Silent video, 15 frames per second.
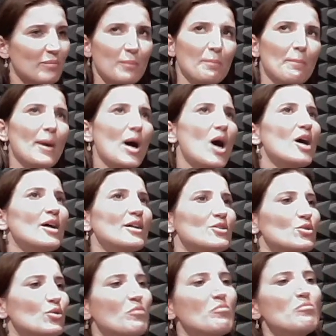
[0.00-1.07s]
bombard
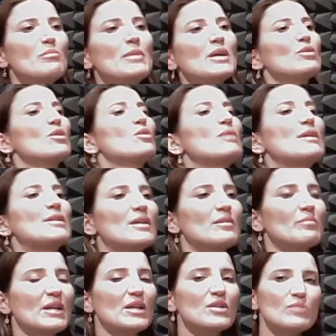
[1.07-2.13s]
your mirror with
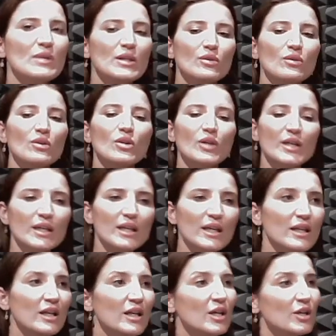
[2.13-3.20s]
it, because when you look in it,